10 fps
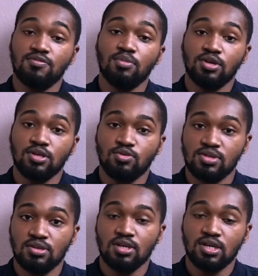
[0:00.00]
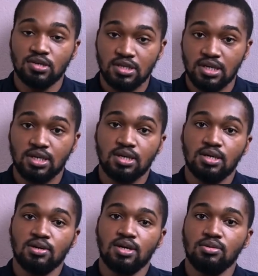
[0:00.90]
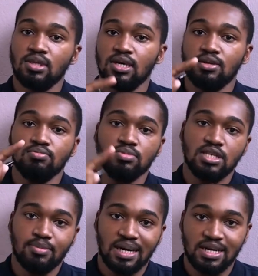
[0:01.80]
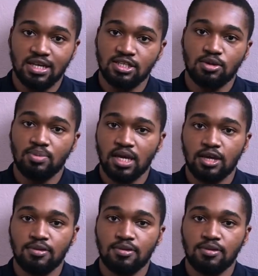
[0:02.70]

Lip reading: money within the area, and then demand and supply.